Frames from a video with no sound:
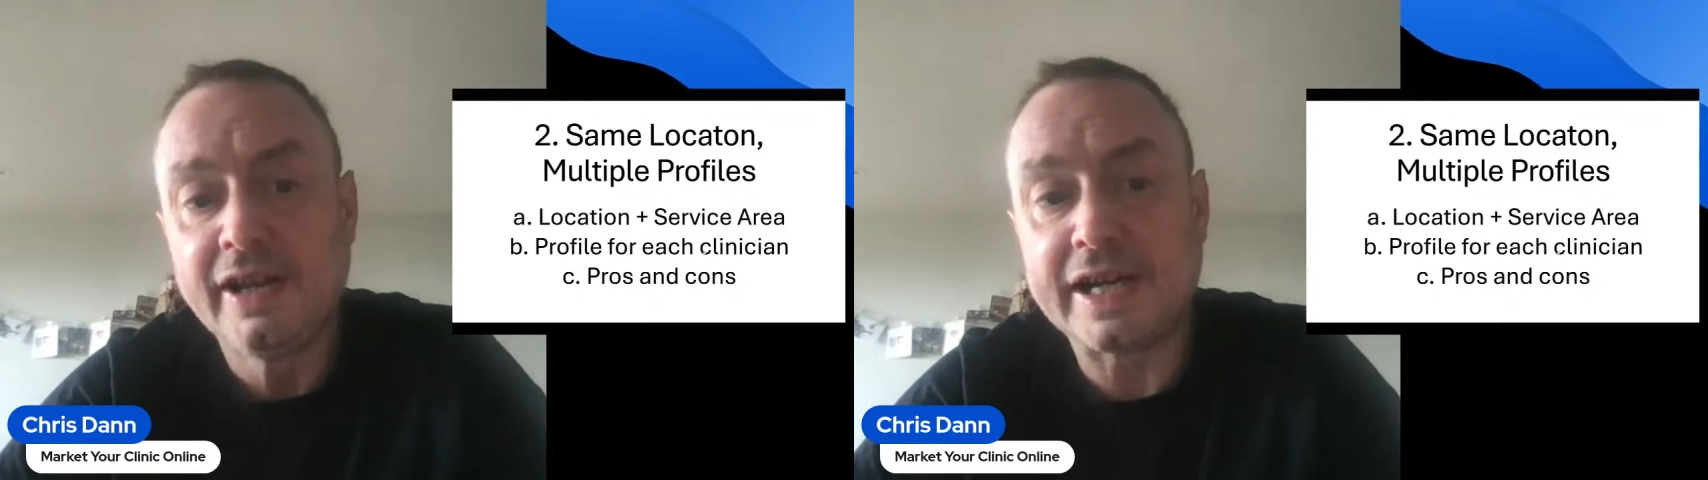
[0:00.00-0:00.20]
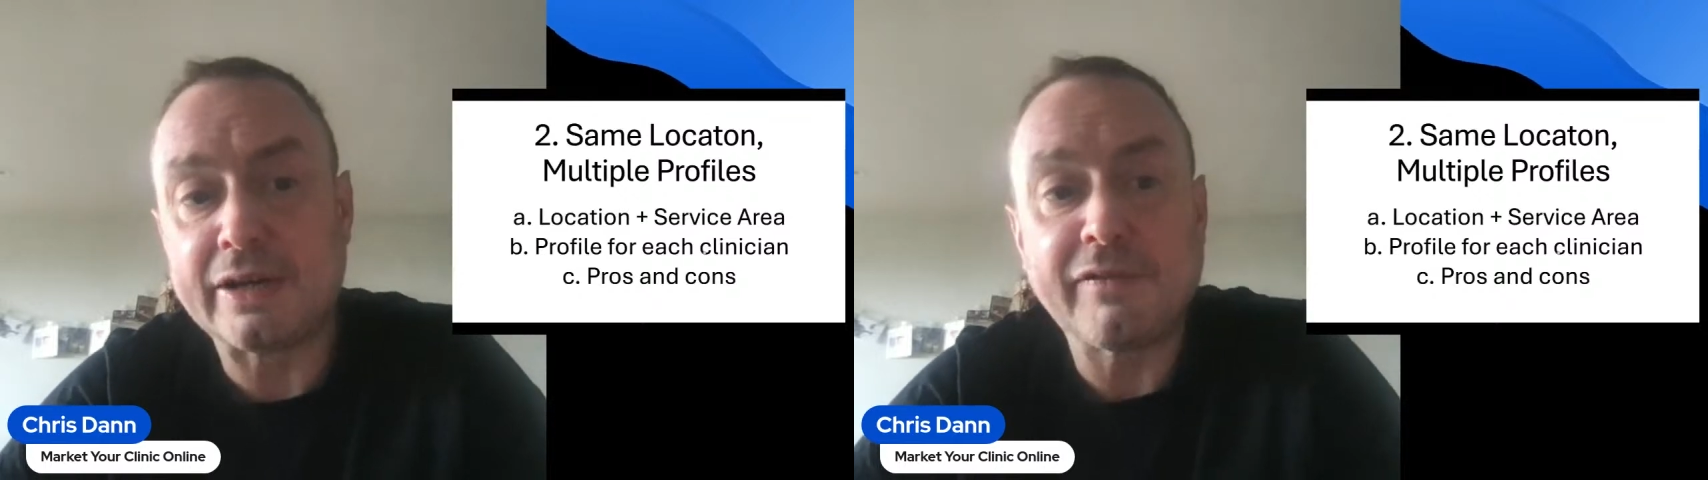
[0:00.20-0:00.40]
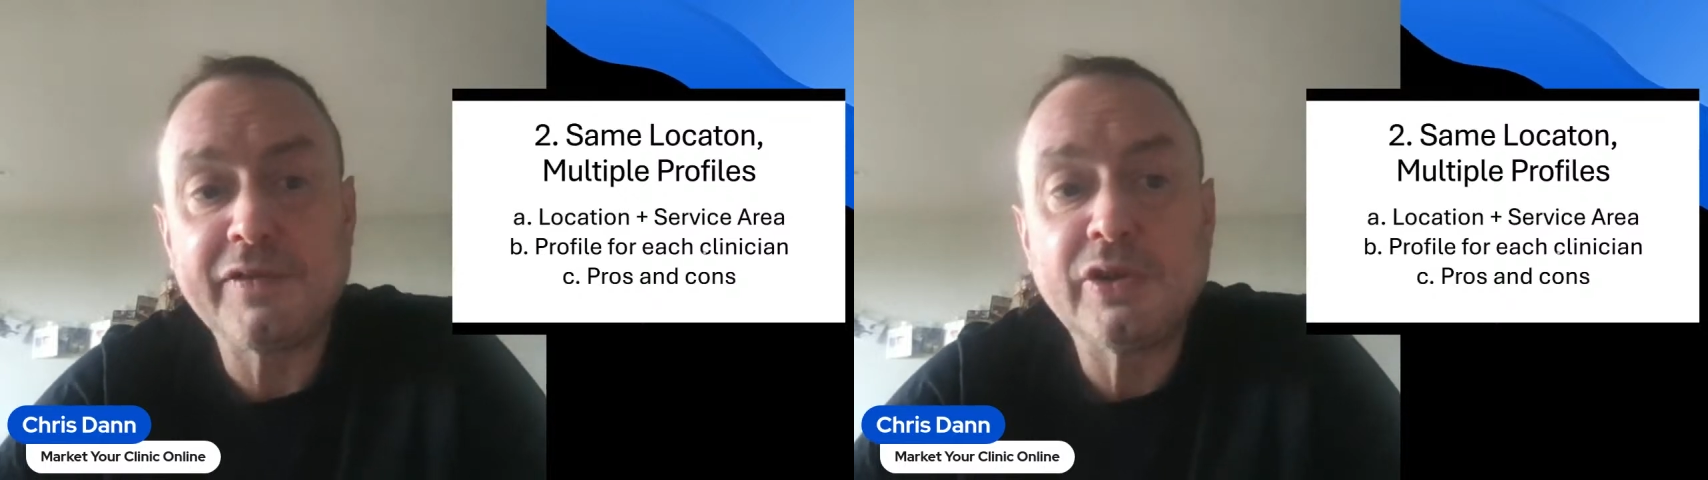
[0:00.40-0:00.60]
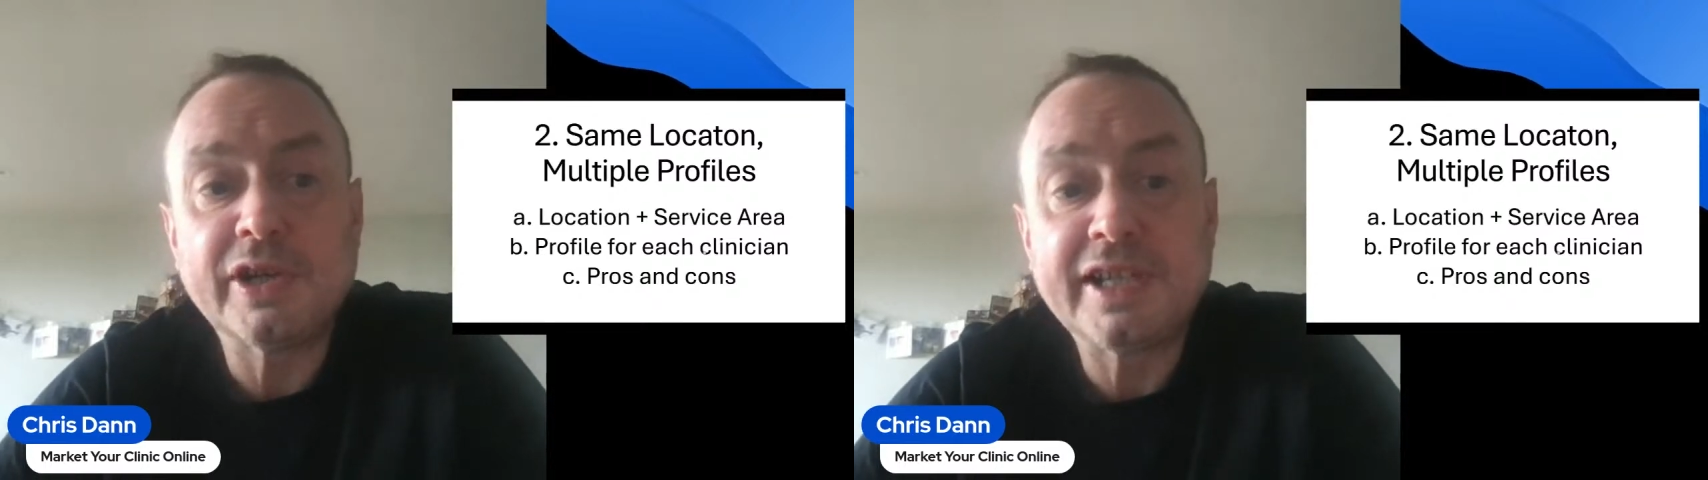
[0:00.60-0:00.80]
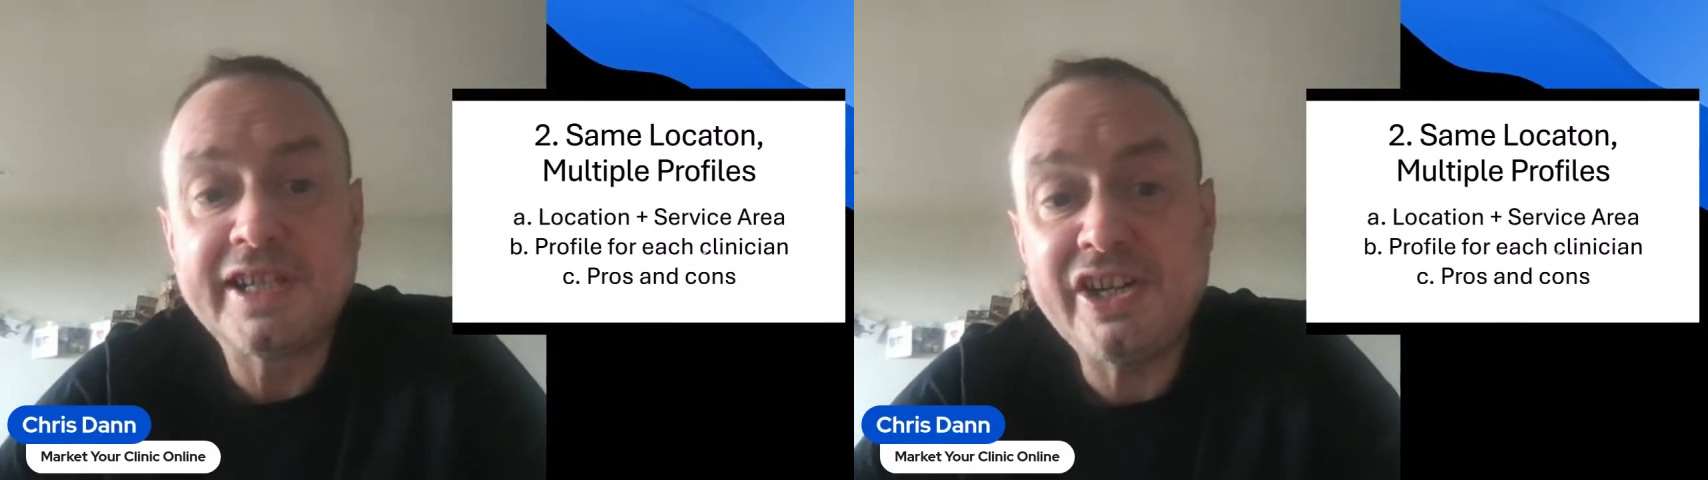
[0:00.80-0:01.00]
Now, if you're a
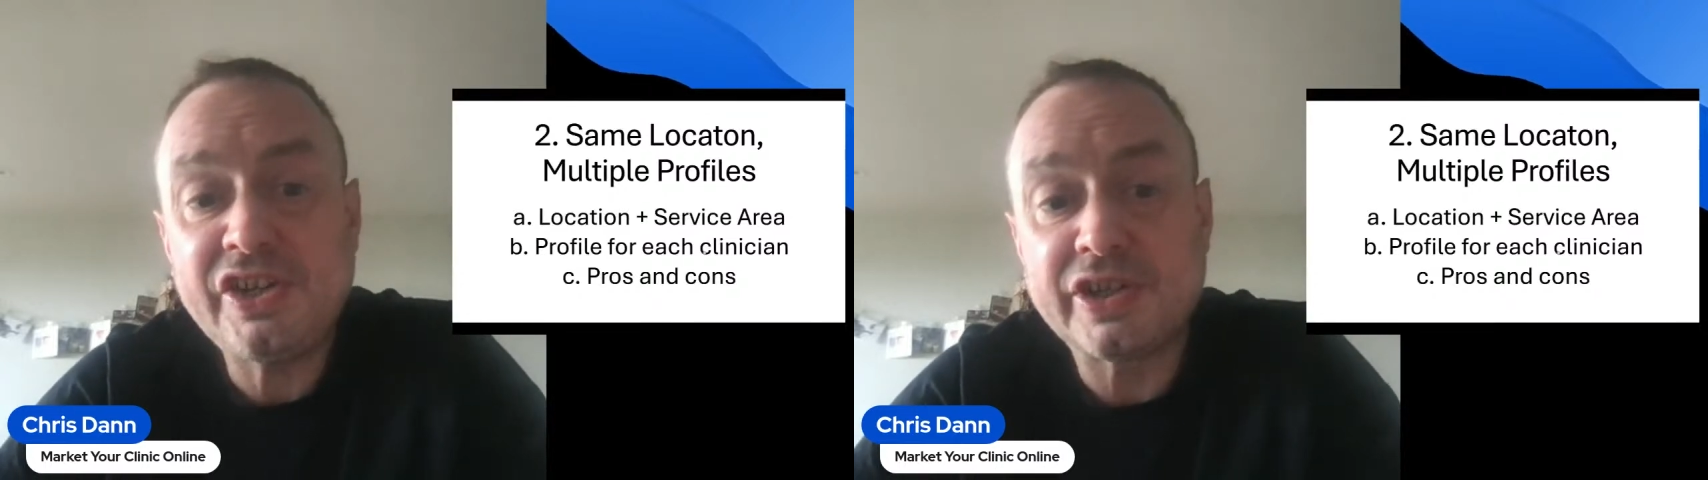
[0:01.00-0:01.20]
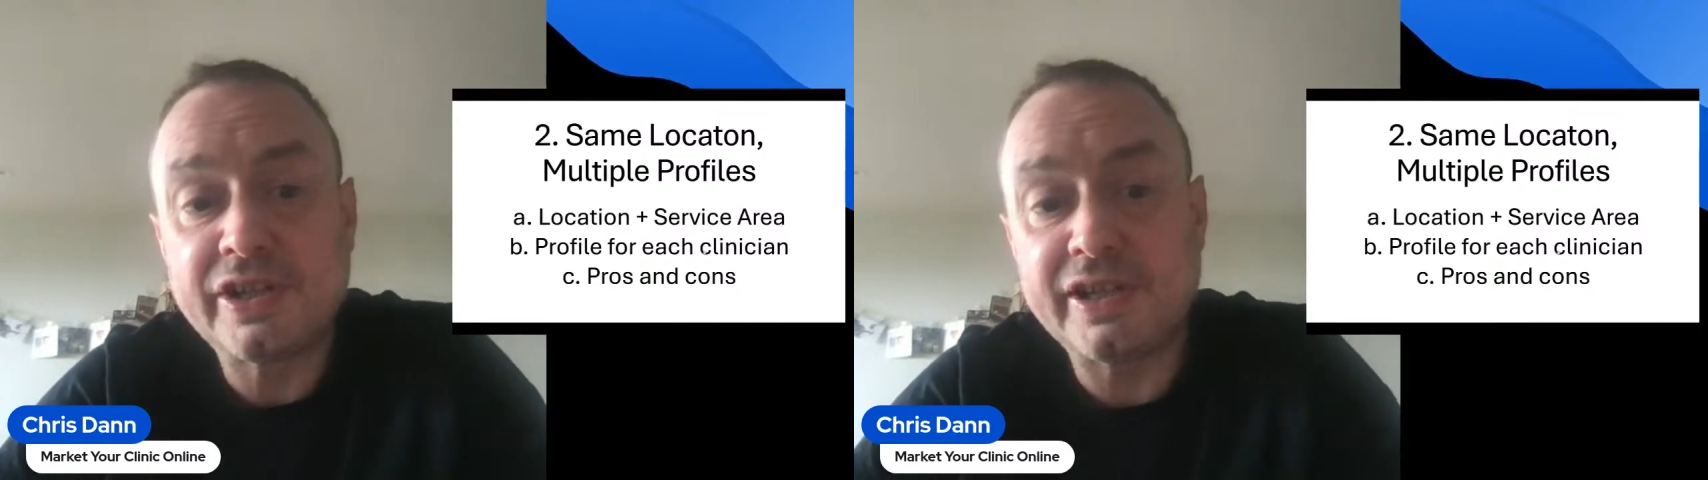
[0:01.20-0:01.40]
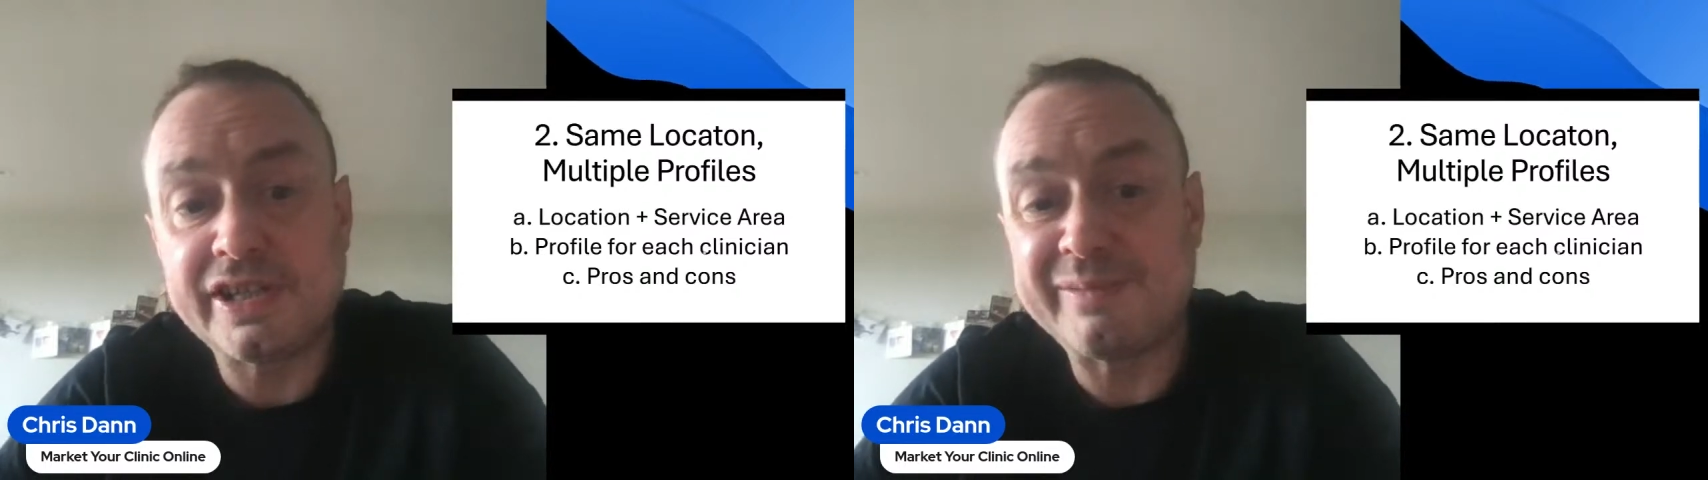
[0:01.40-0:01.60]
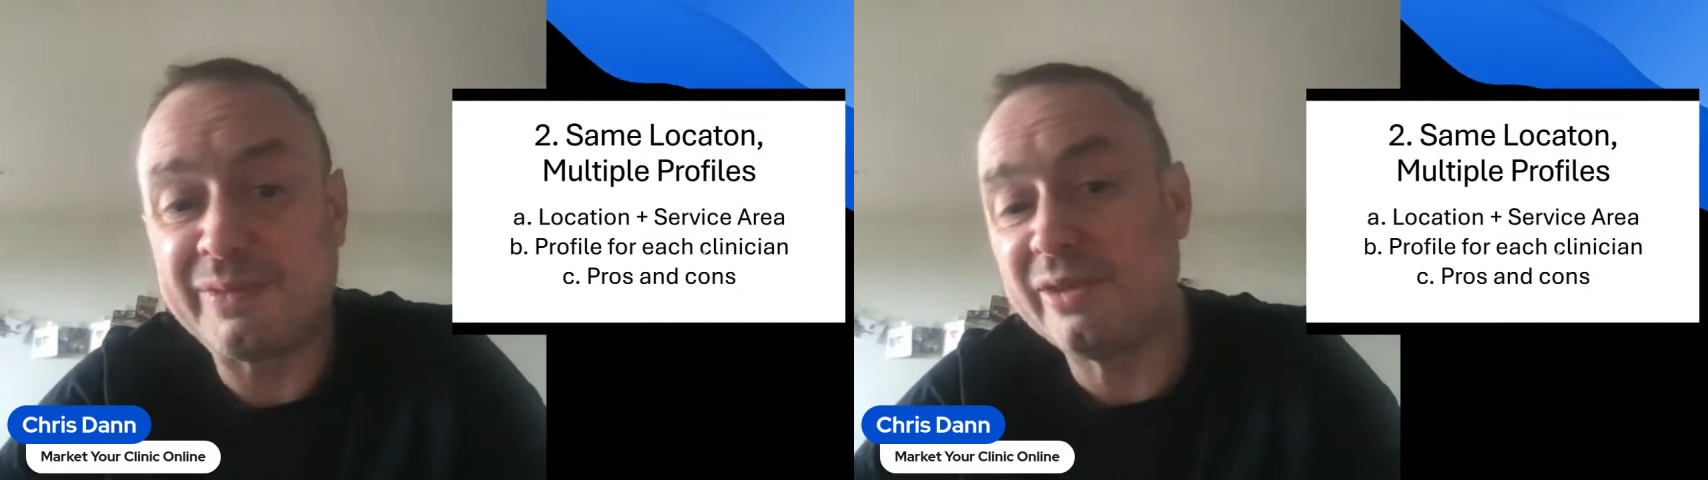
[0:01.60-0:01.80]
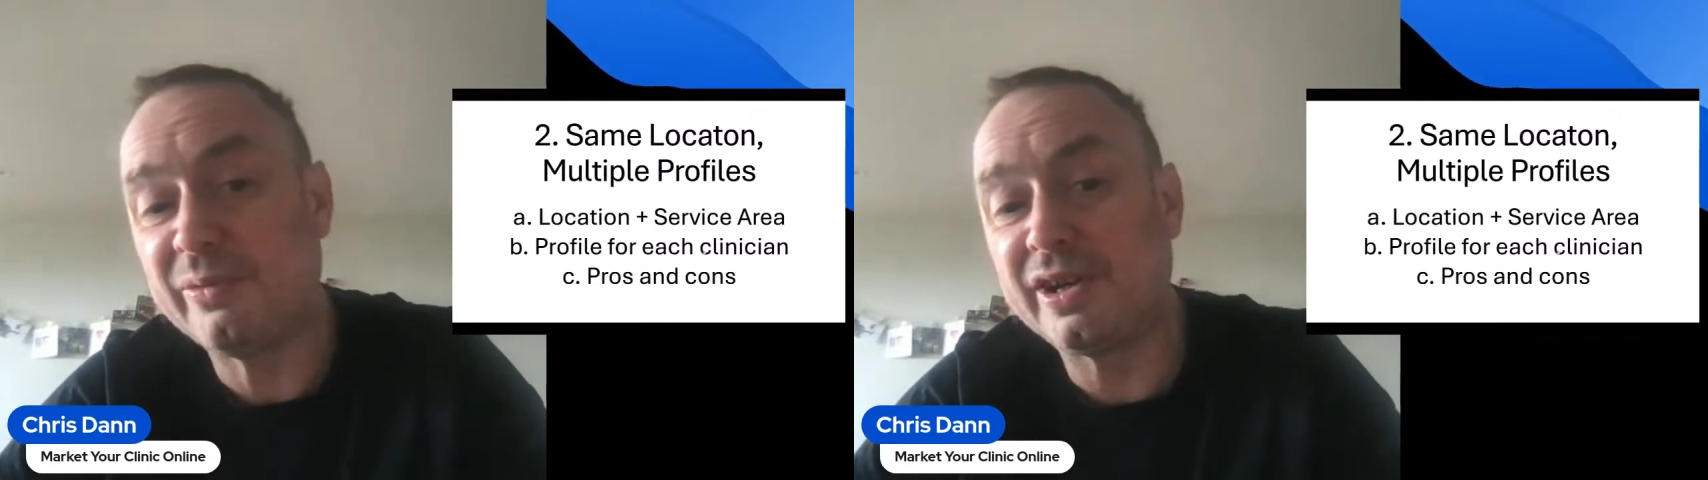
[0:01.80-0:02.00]
clinician and you
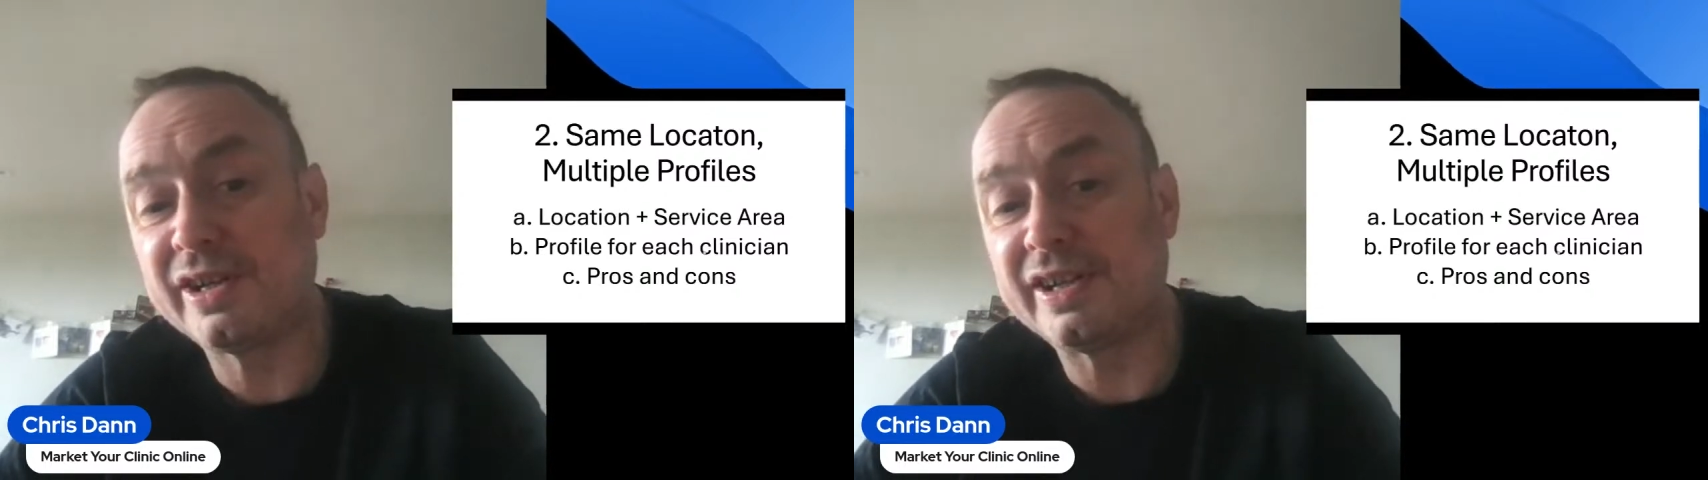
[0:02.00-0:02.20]
might work